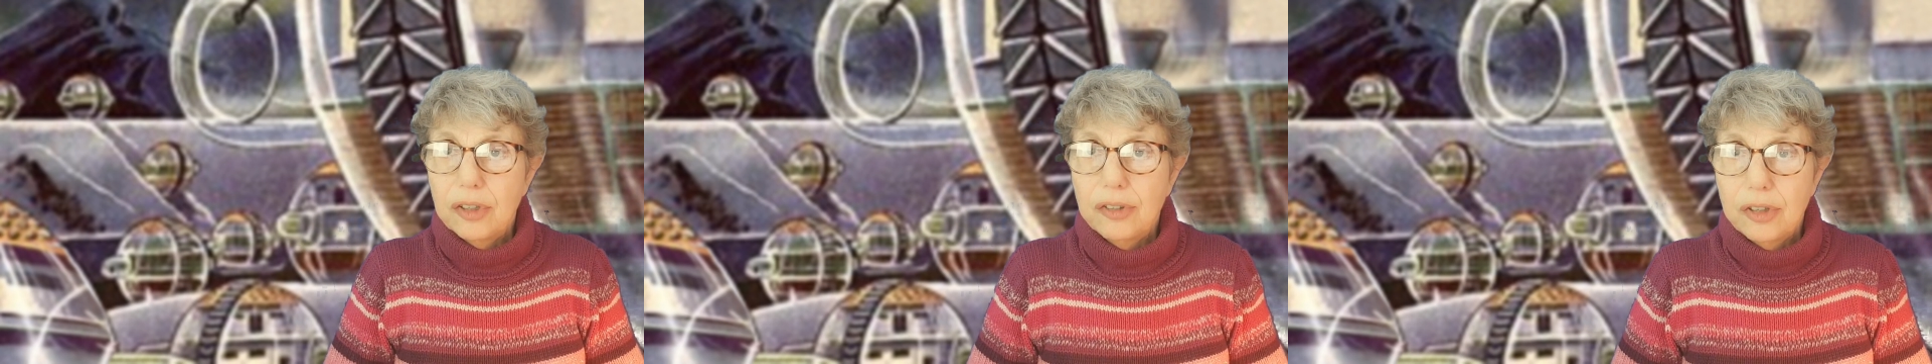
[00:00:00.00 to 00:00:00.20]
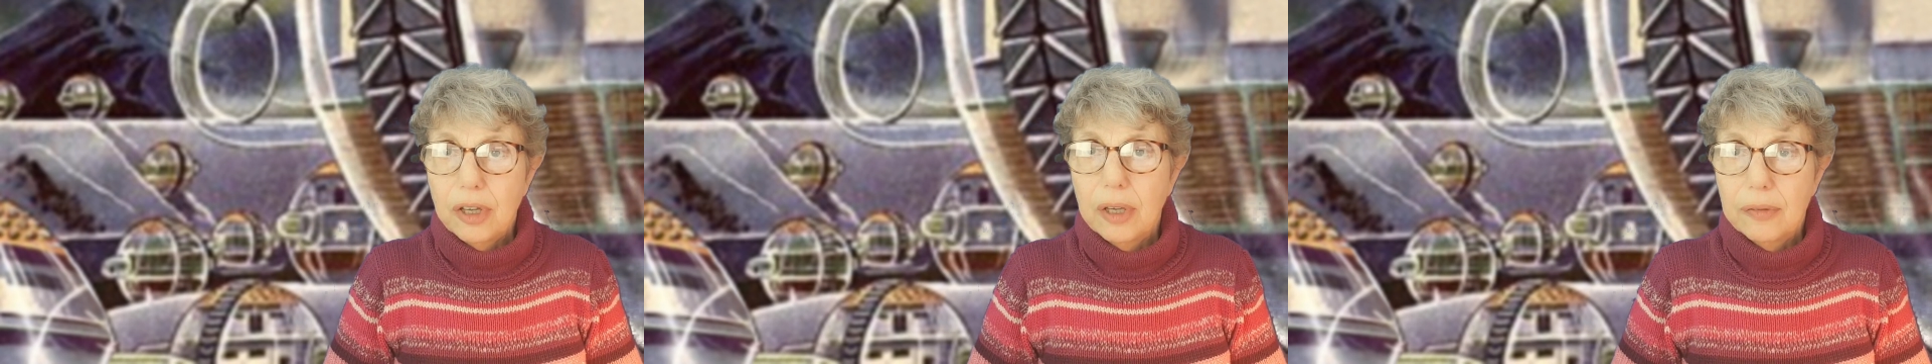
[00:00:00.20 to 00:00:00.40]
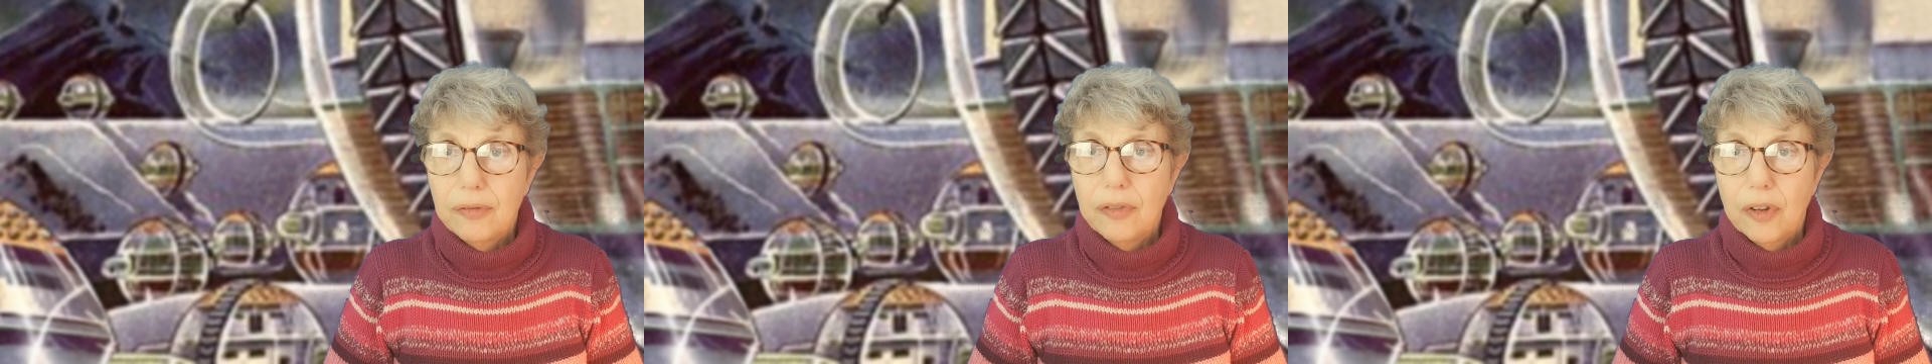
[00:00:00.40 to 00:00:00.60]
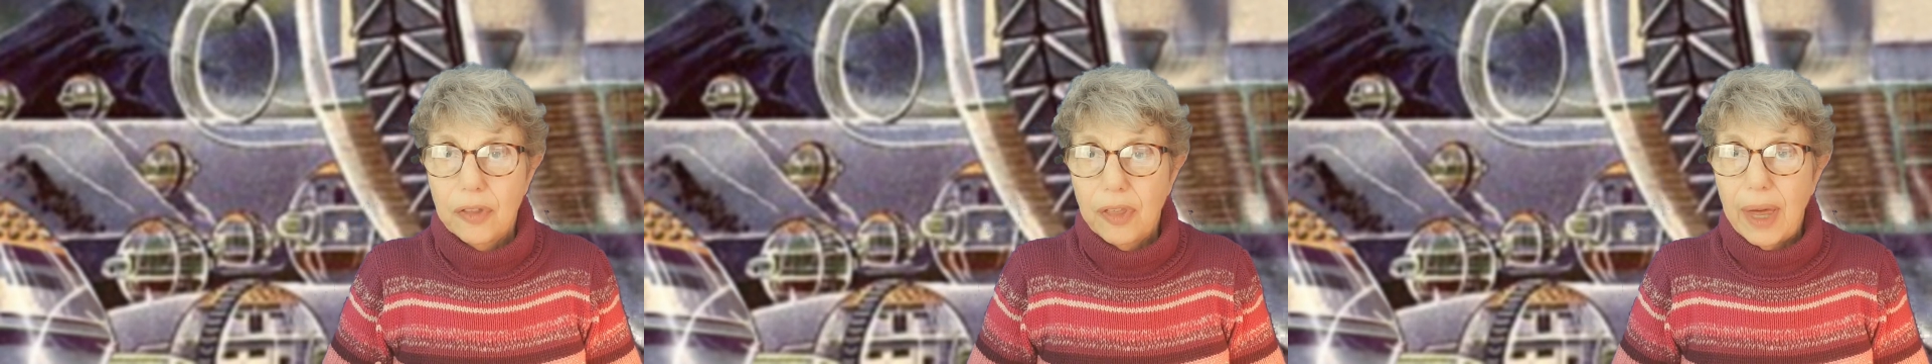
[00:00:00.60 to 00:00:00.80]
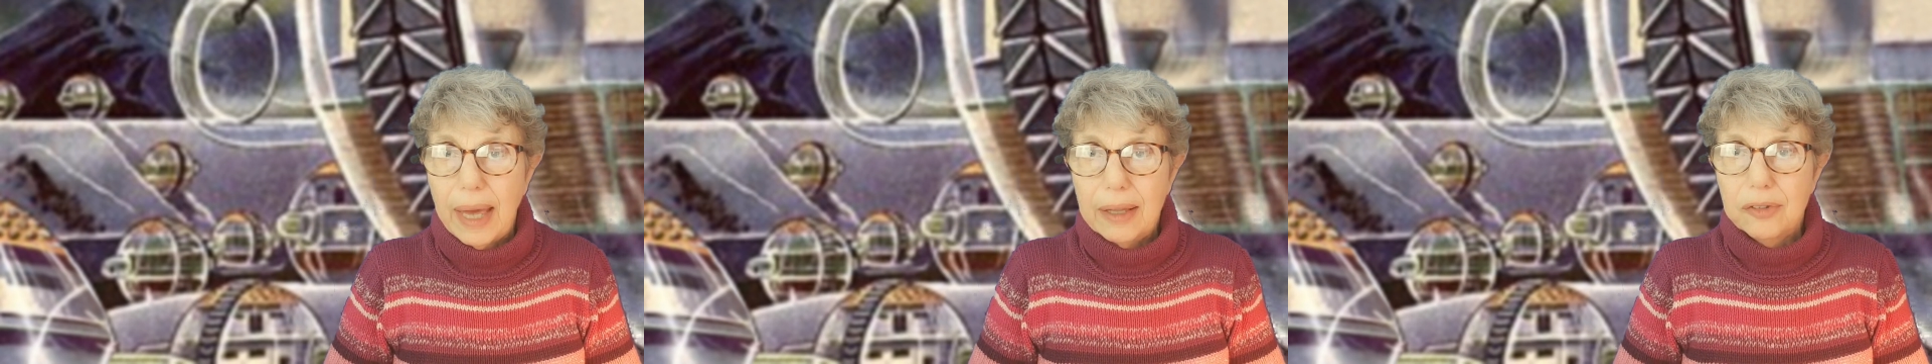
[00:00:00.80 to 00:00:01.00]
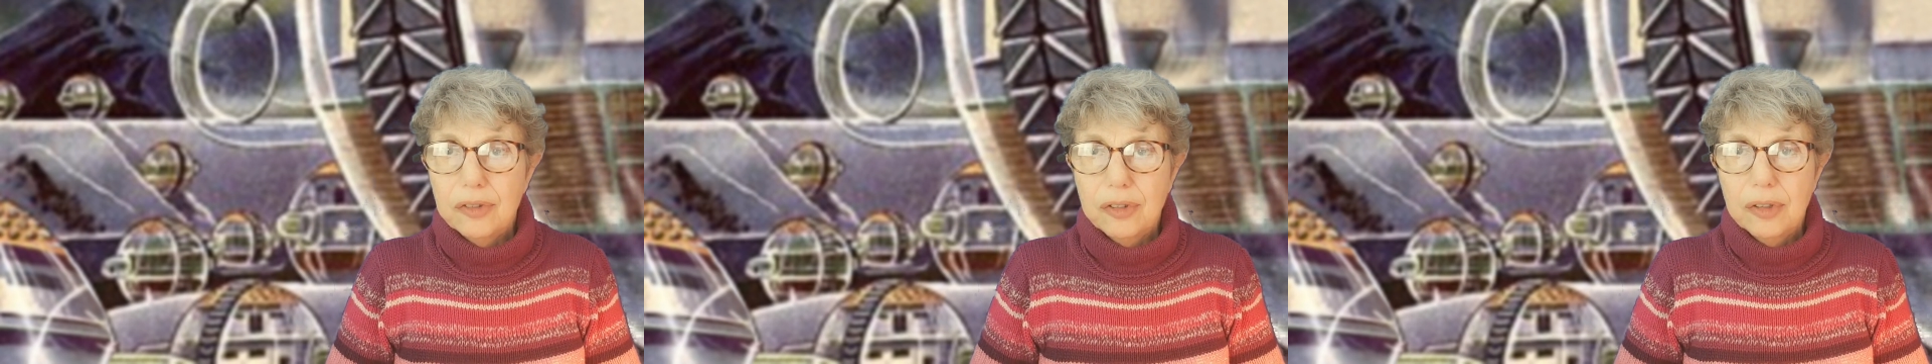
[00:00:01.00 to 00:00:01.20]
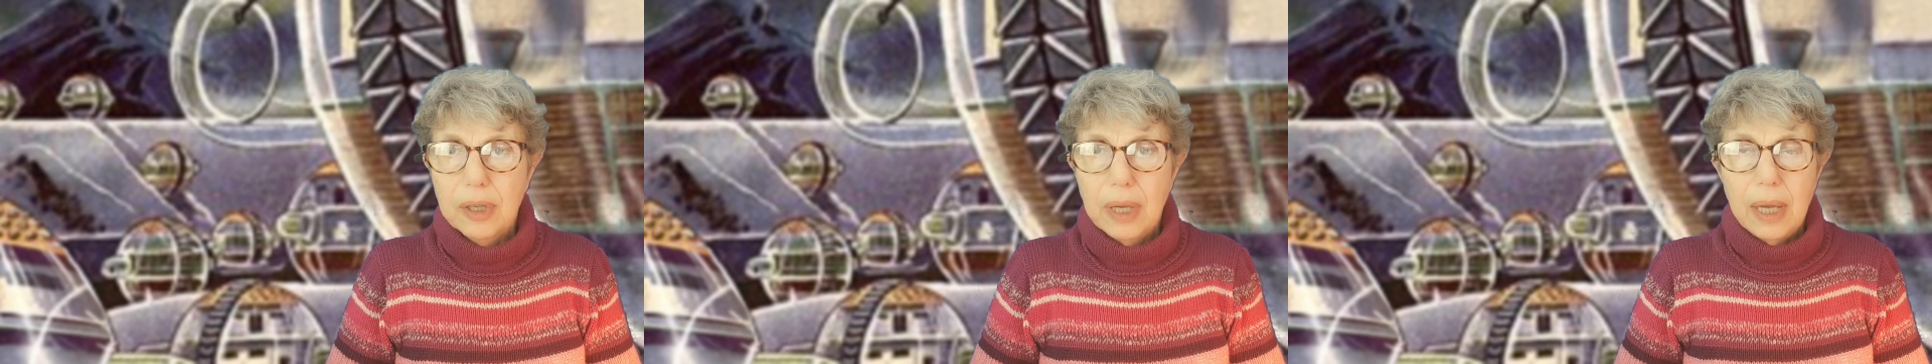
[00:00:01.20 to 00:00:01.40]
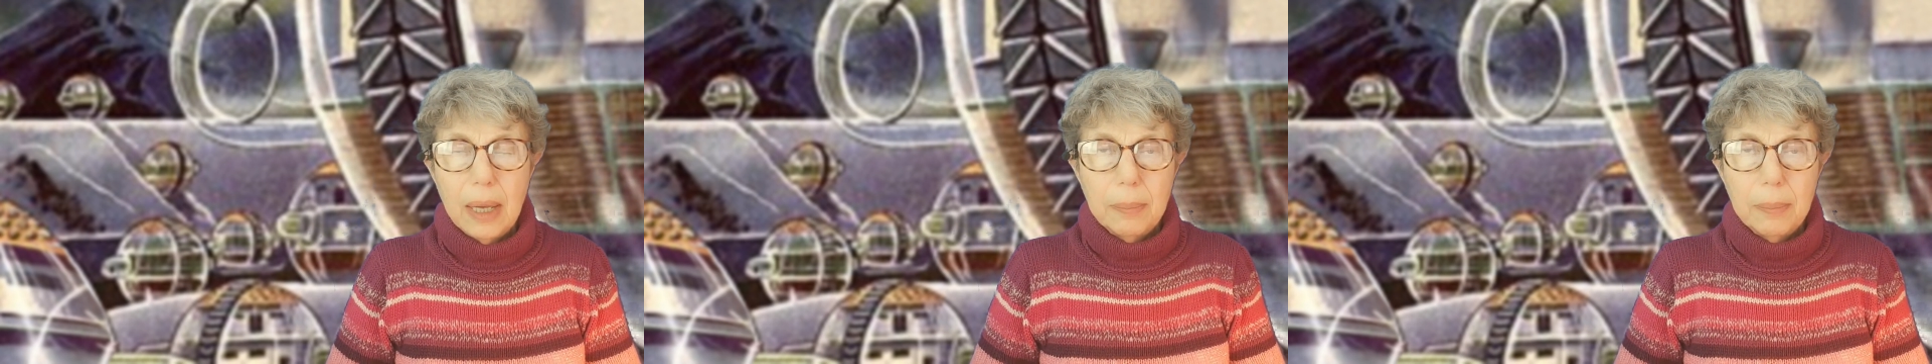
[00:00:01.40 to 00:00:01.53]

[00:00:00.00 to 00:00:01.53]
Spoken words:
at her for that,